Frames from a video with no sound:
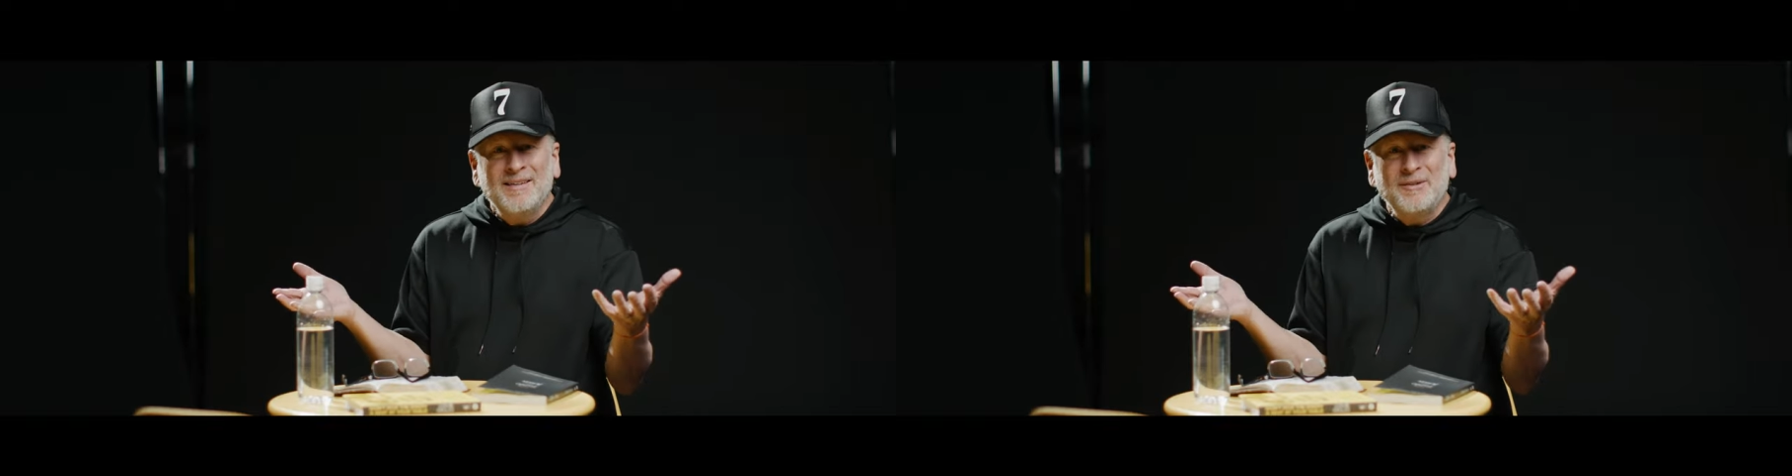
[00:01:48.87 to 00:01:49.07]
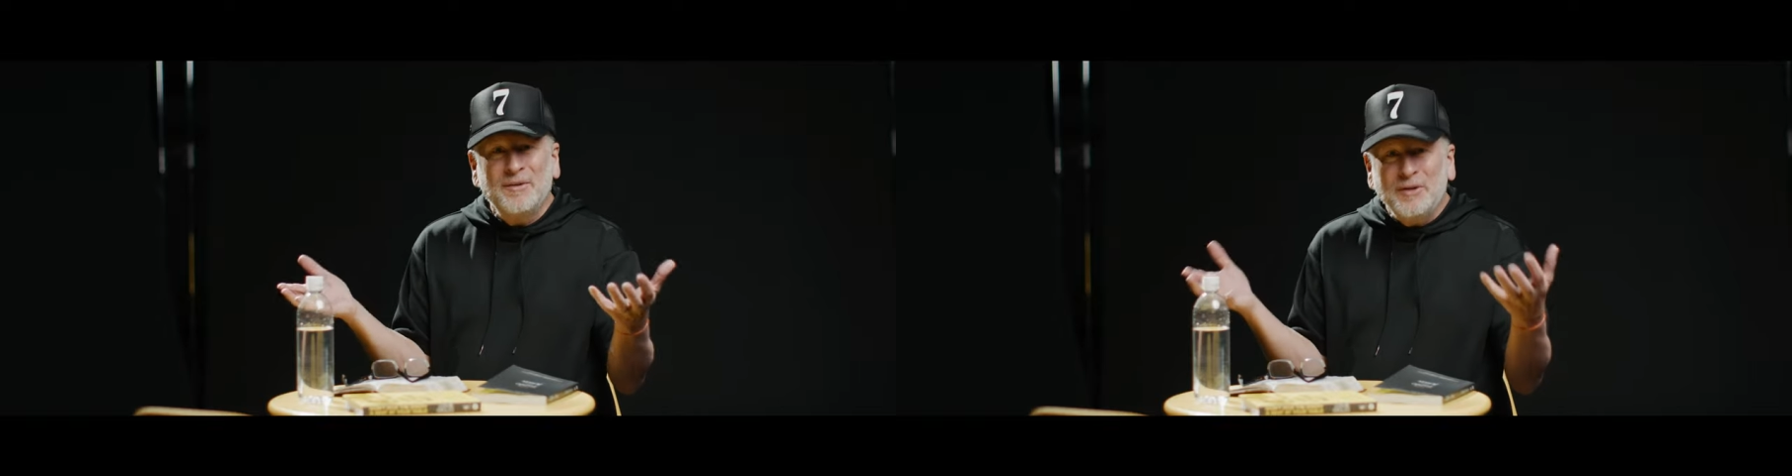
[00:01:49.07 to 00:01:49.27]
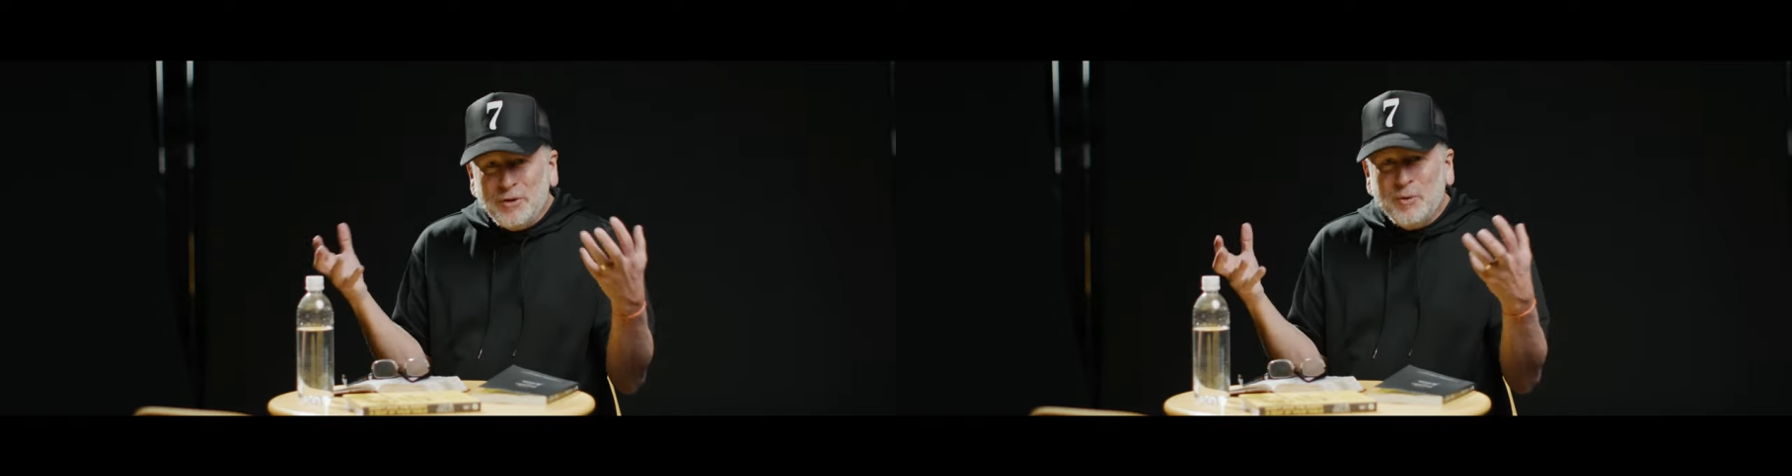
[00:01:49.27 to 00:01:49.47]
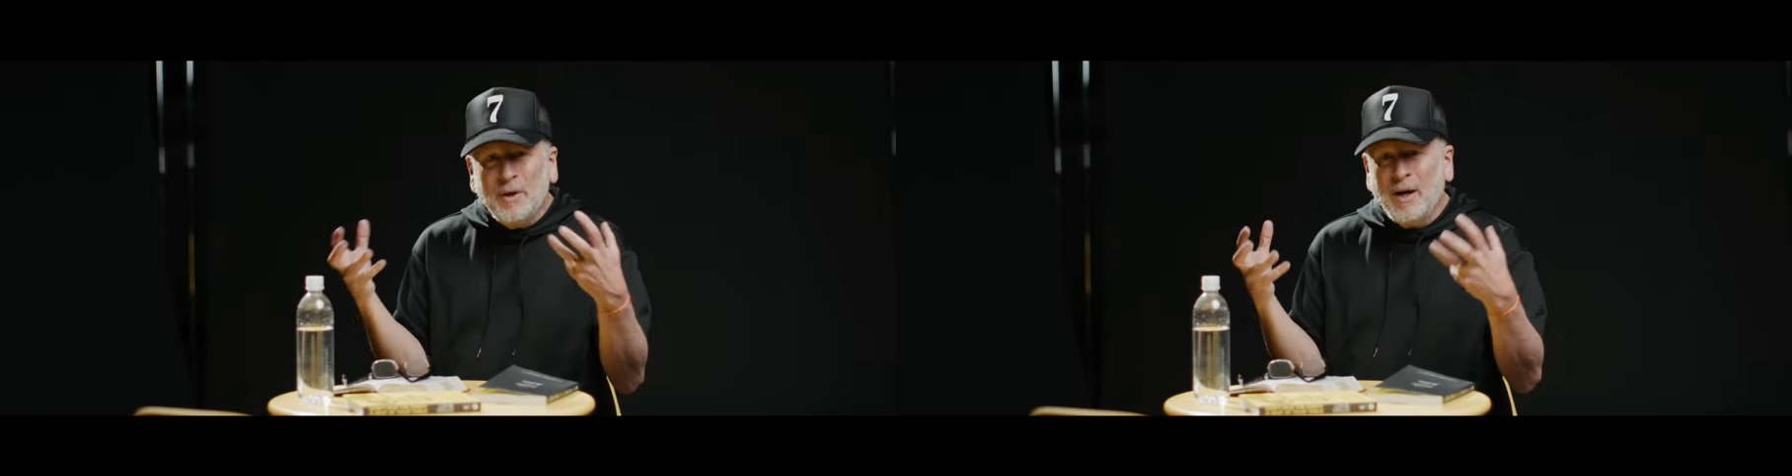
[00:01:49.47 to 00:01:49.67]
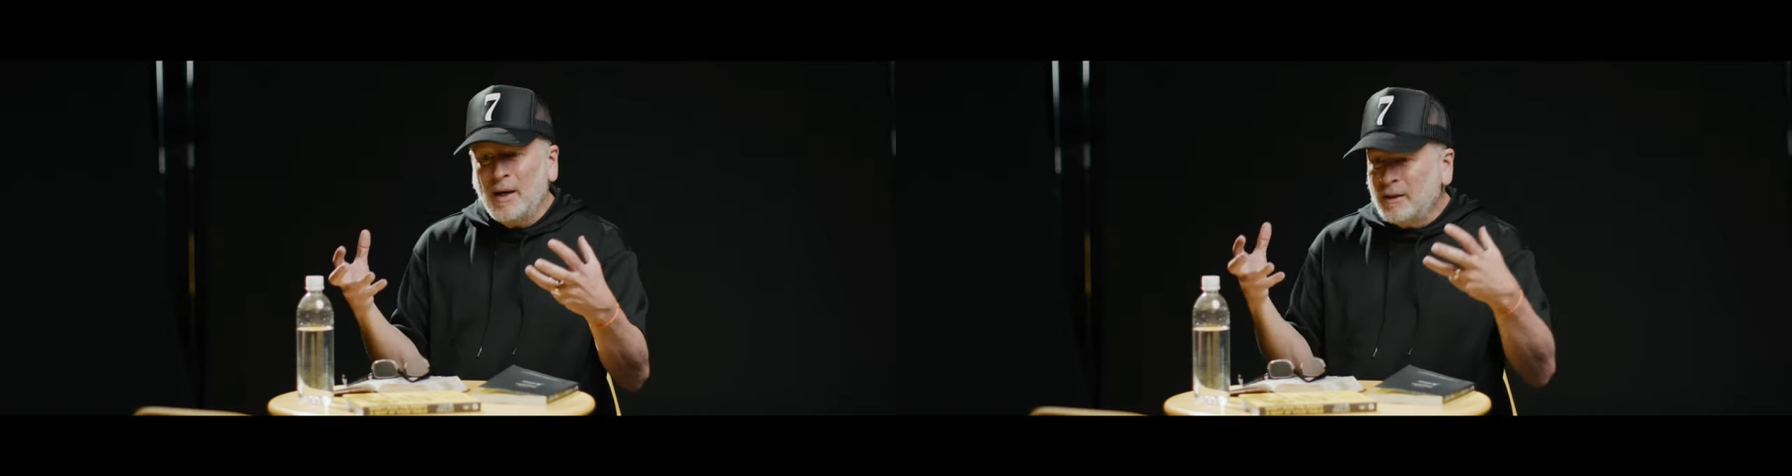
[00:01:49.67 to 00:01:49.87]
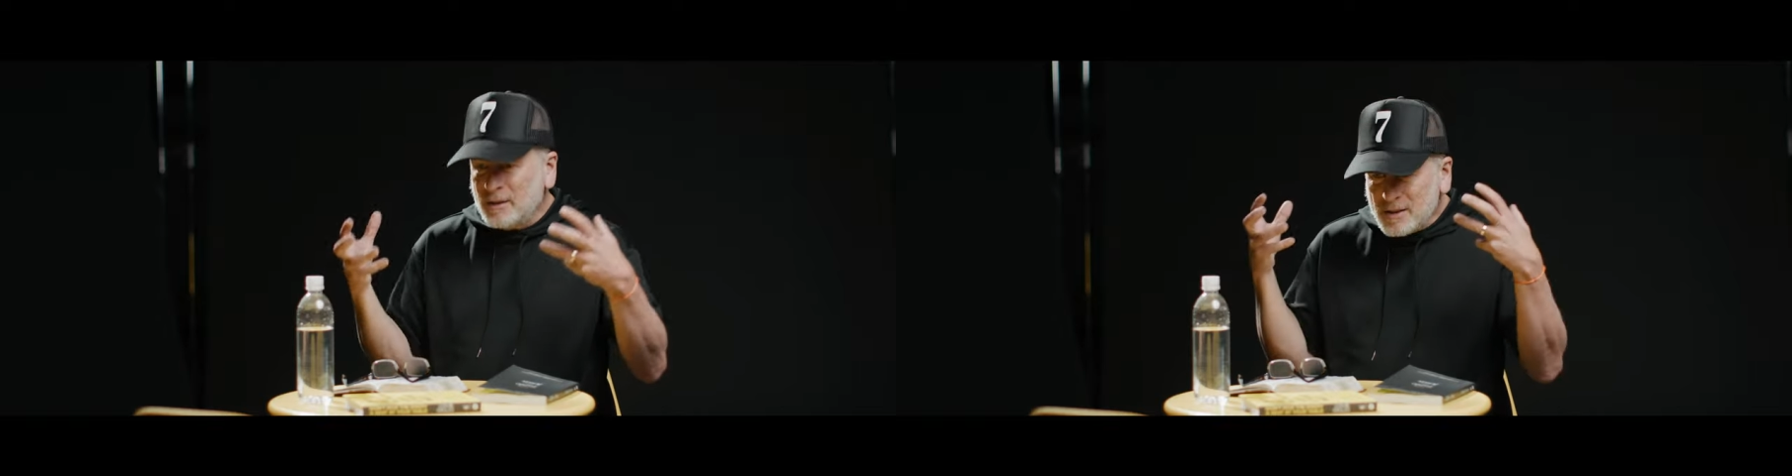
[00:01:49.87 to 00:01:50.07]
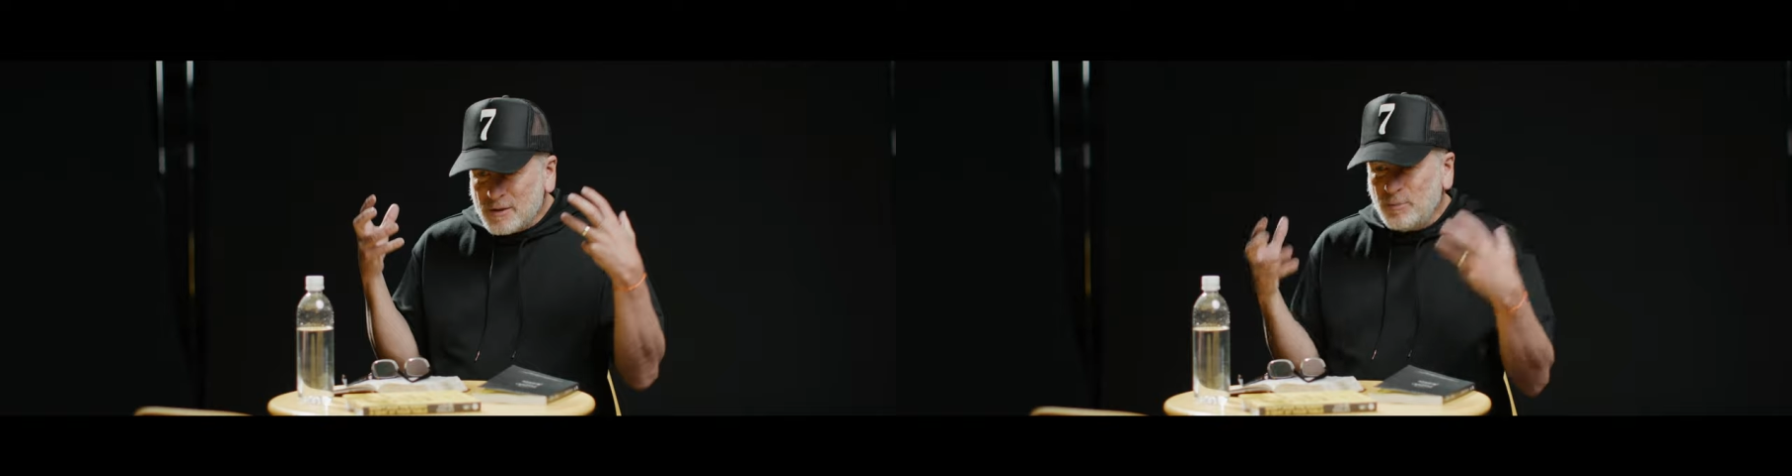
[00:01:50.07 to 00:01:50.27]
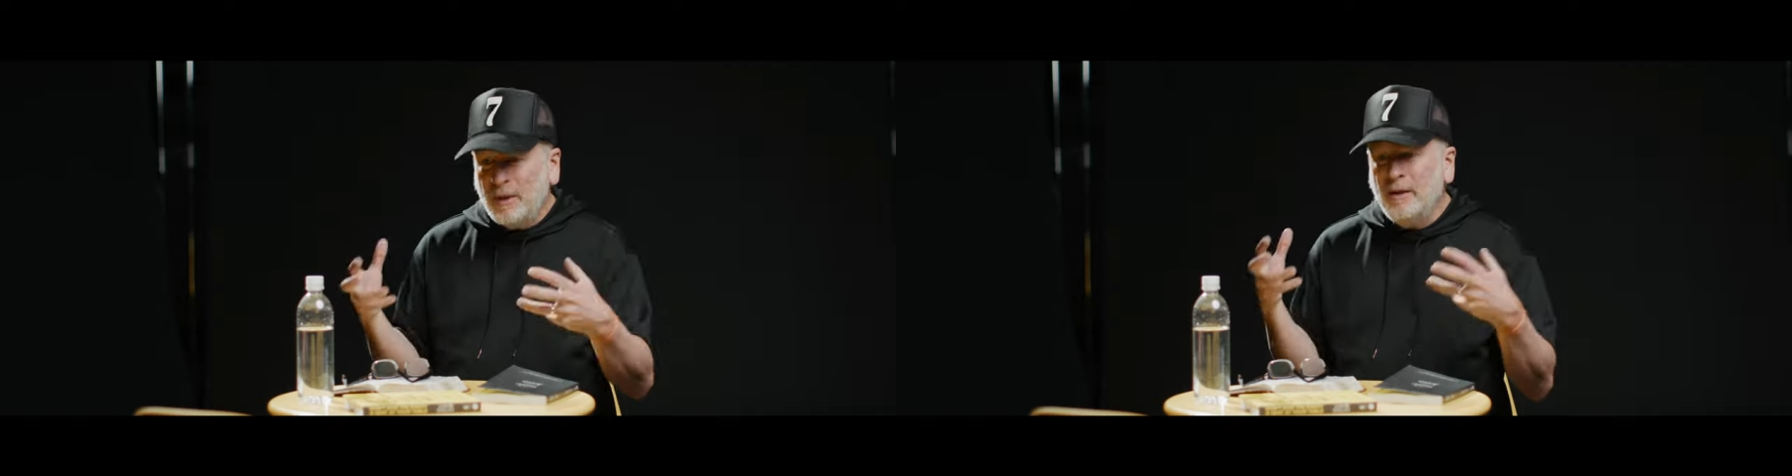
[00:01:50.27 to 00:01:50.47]
so that you and I can
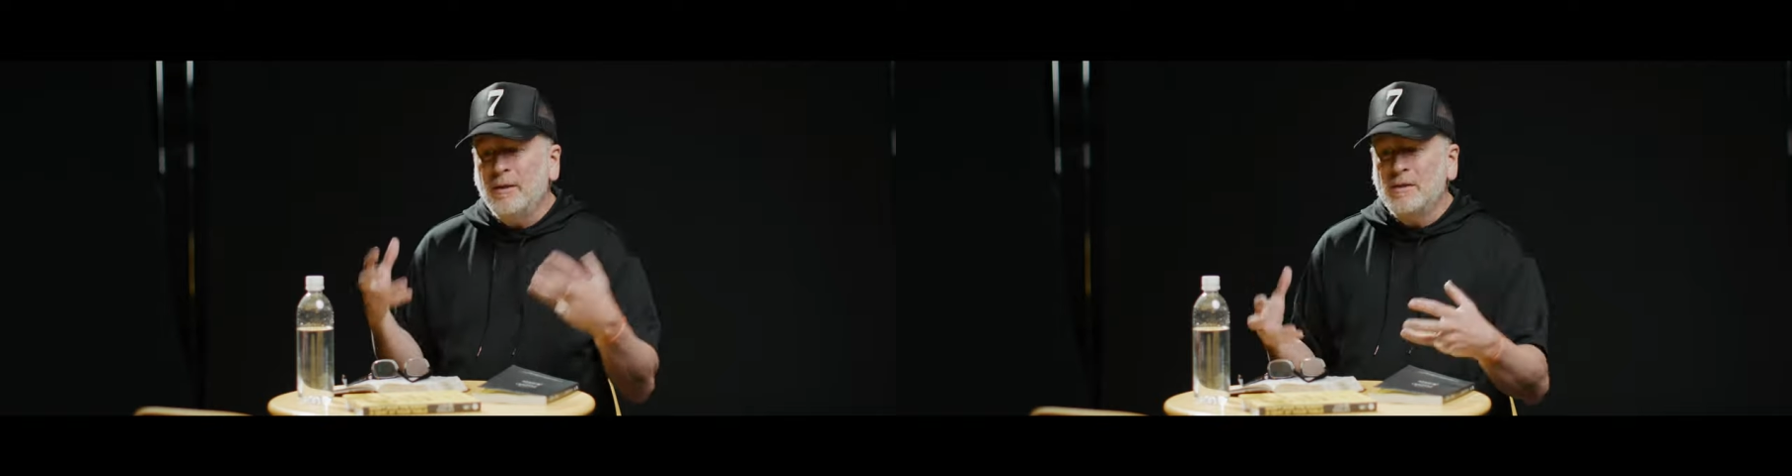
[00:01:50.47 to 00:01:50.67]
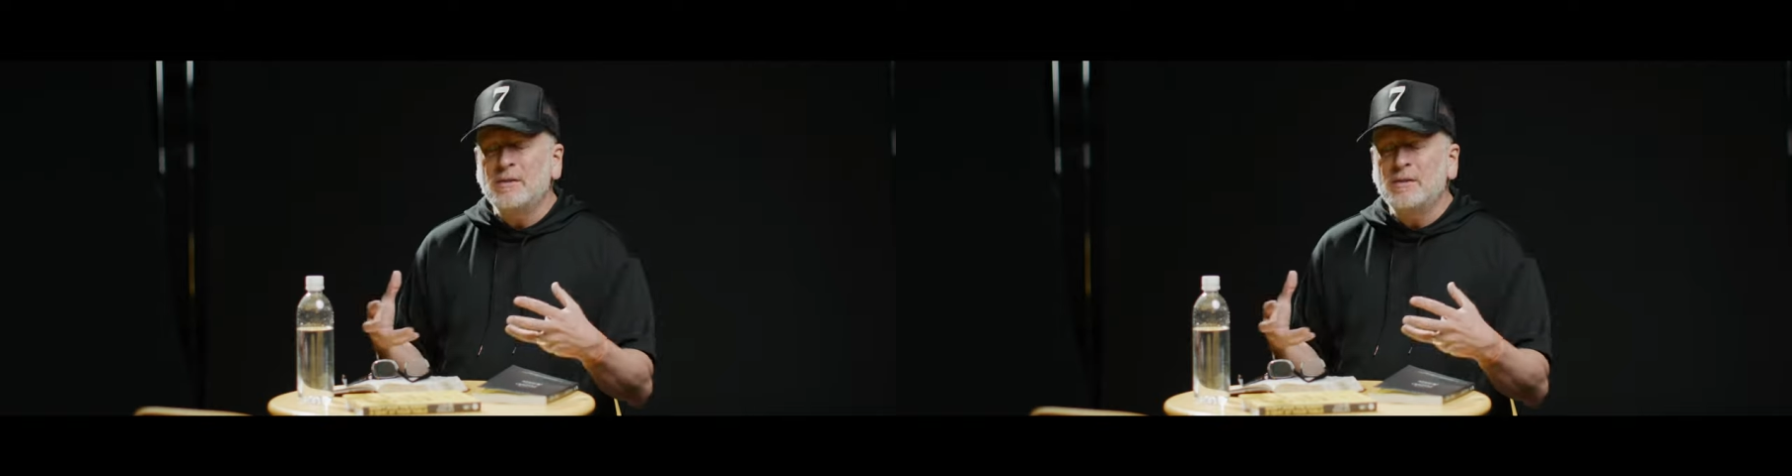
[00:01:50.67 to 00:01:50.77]
spend